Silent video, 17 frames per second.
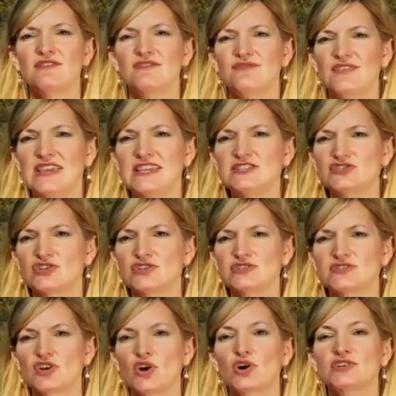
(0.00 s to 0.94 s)

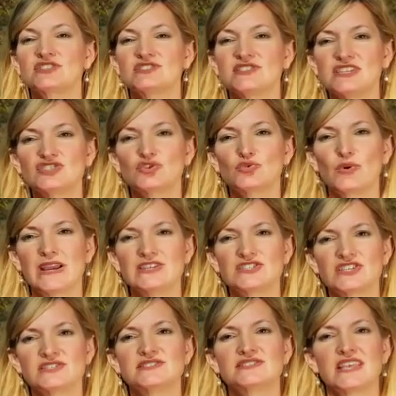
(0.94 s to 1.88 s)
features, or
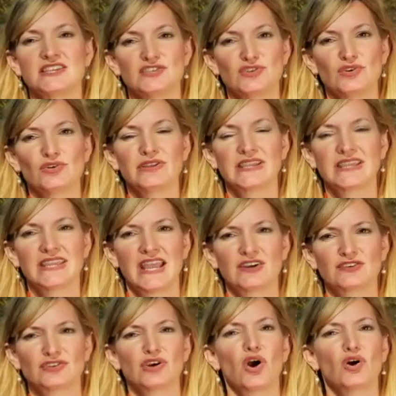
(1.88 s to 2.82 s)
situations that you'll
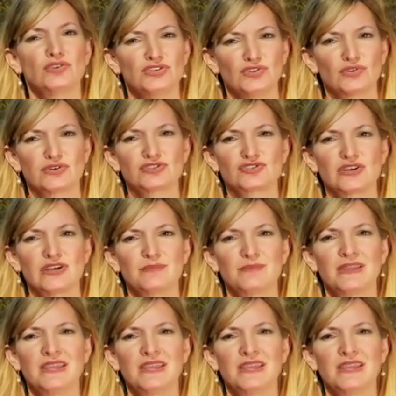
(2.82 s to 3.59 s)
encounter on your trip.